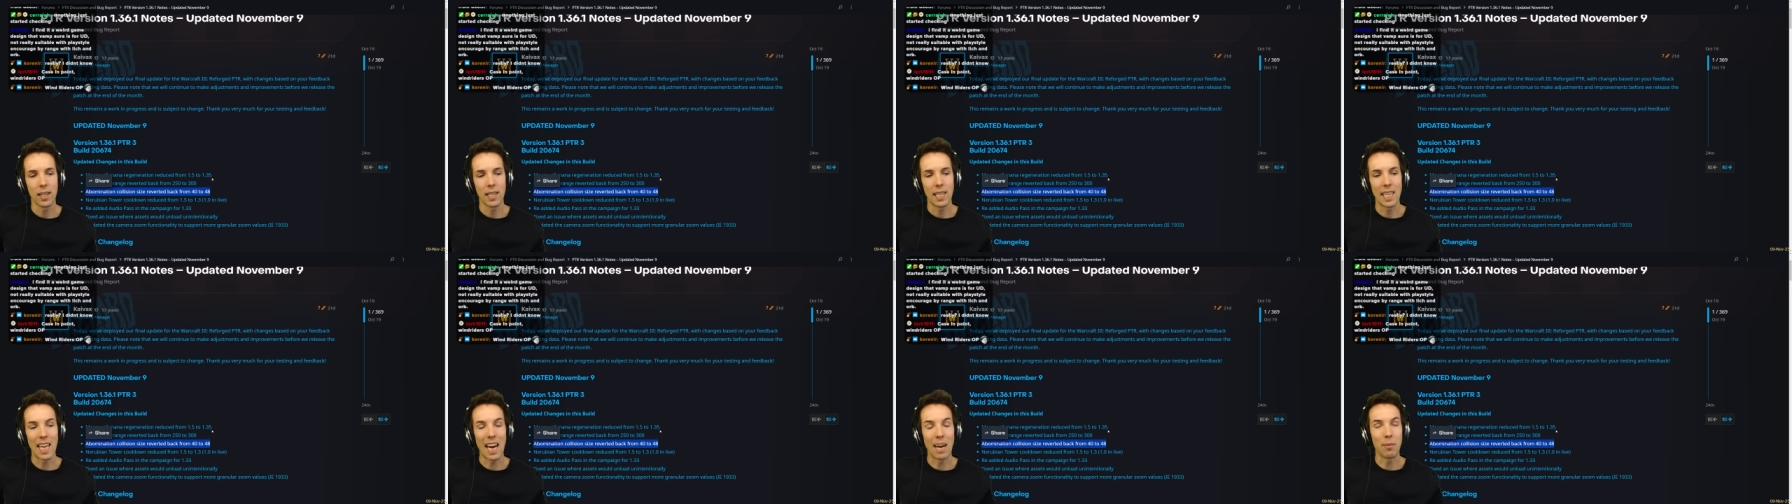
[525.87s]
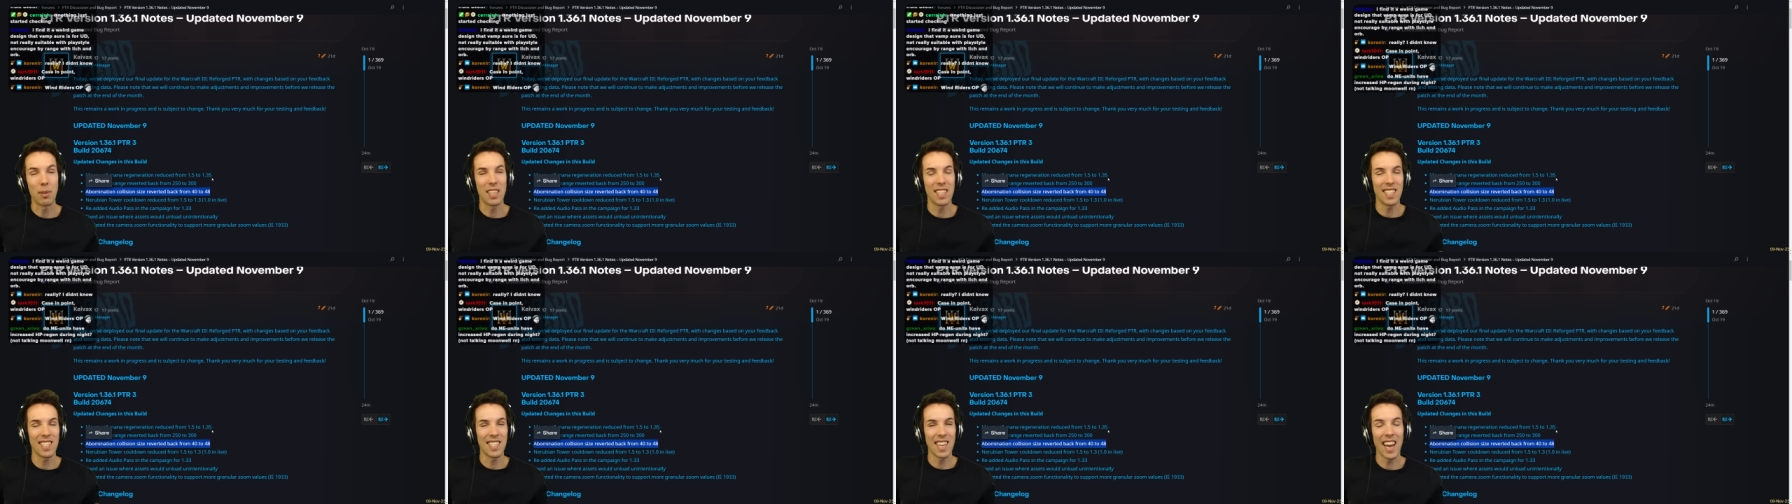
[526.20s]

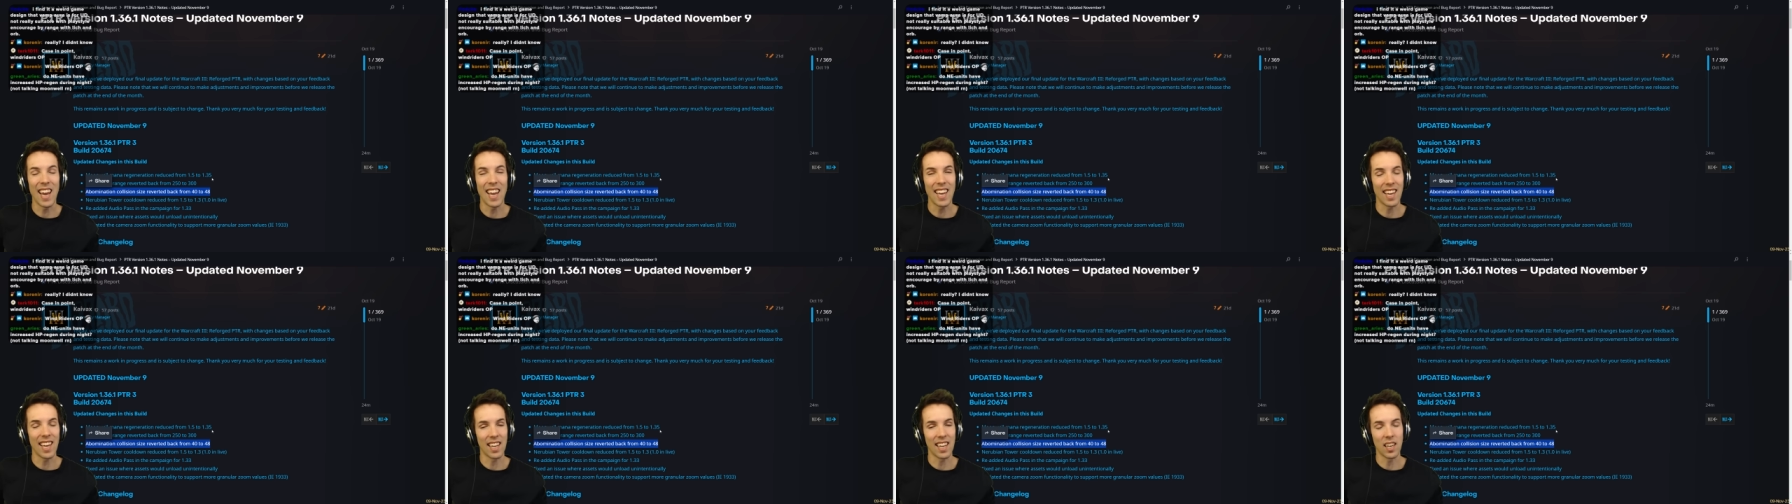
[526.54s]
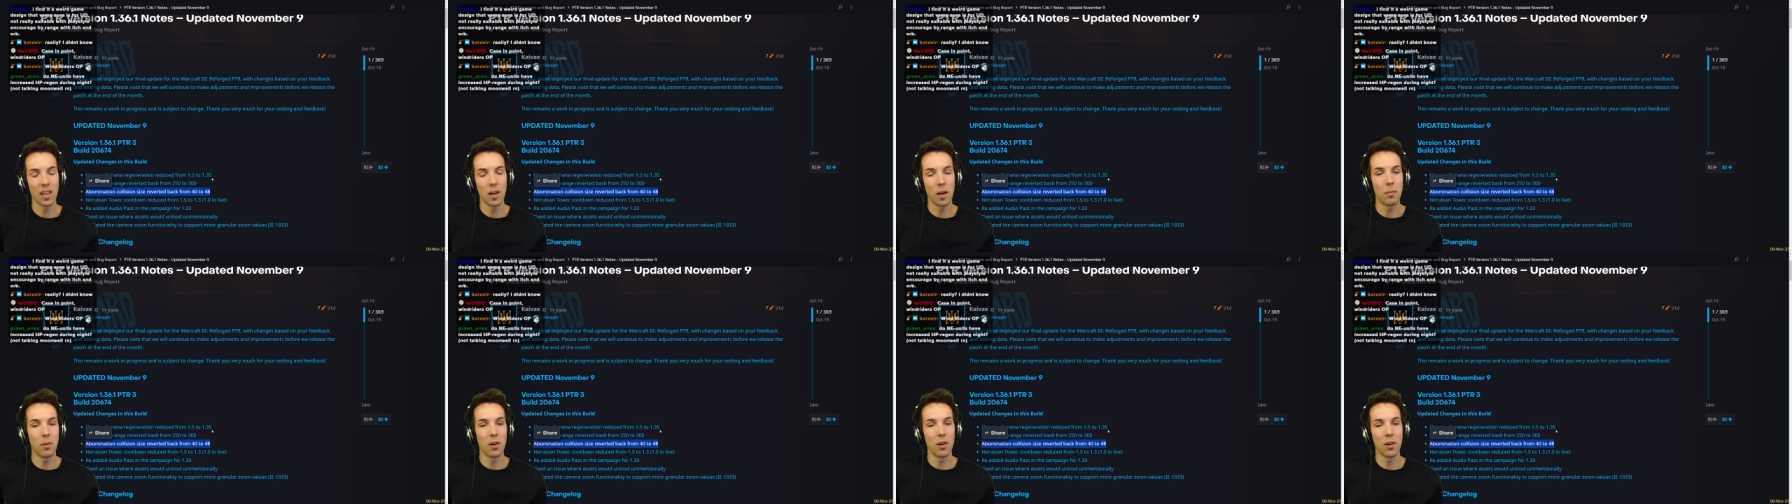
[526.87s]
damage taken
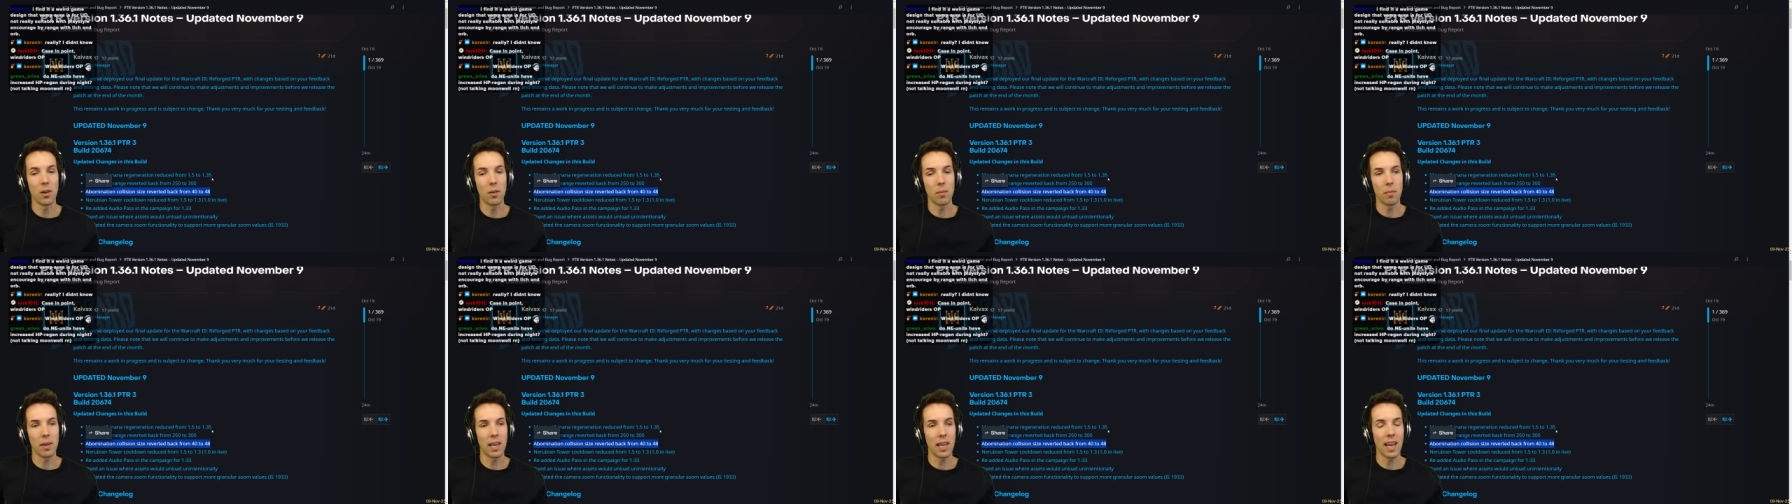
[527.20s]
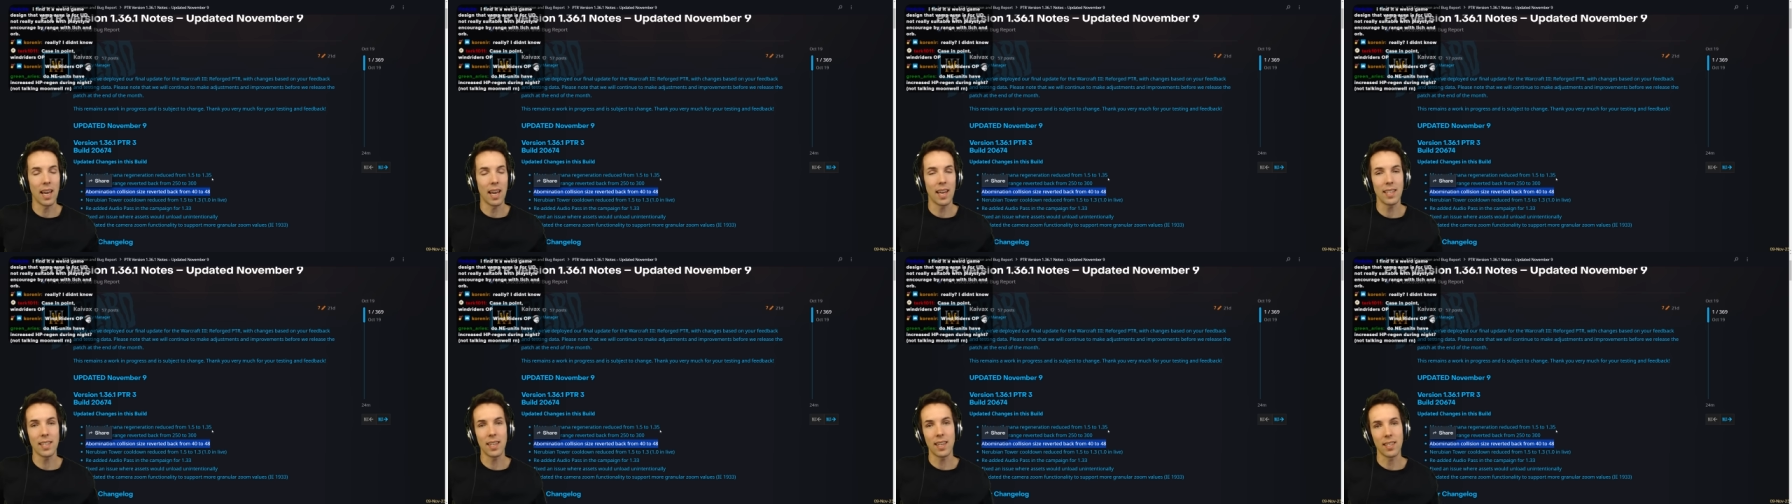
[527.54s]
among many
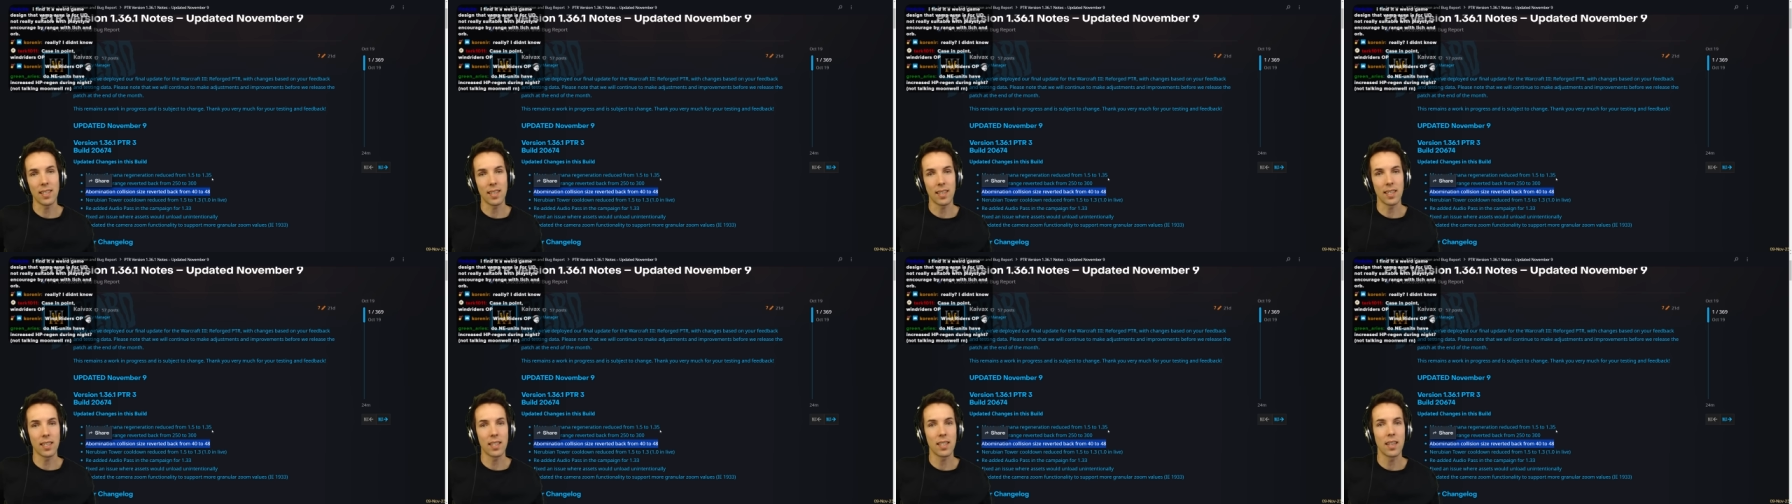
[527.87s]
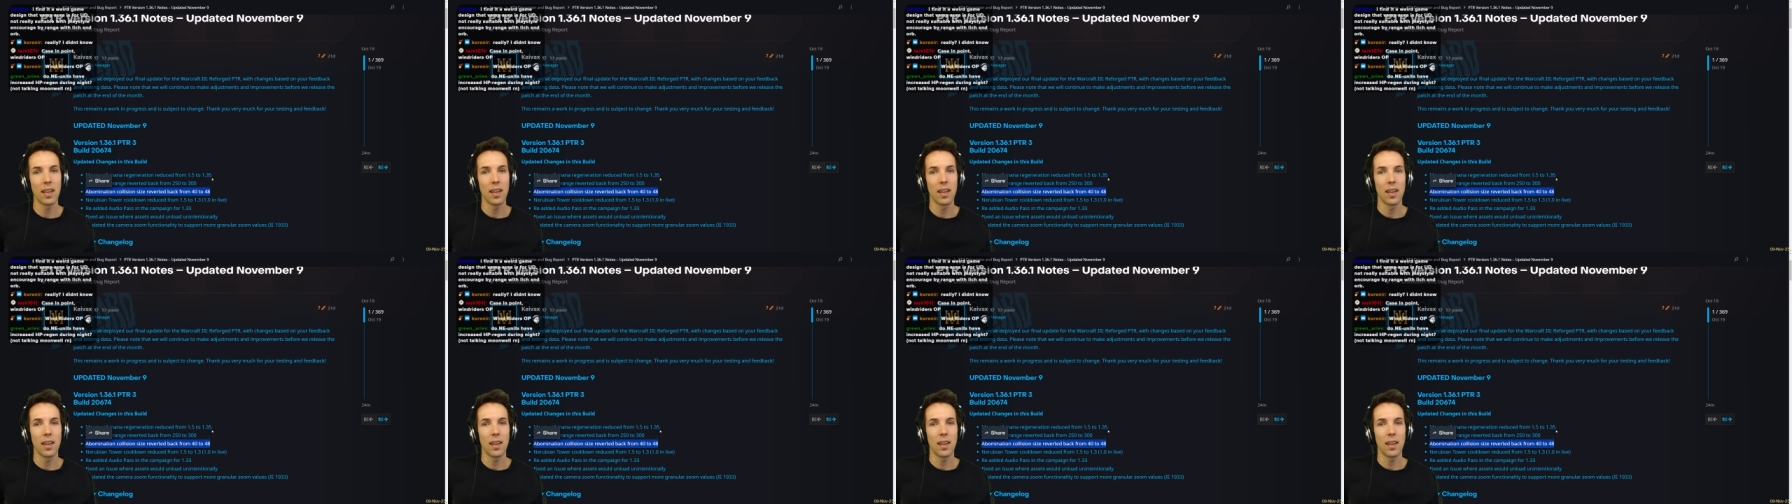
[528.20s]
headhunters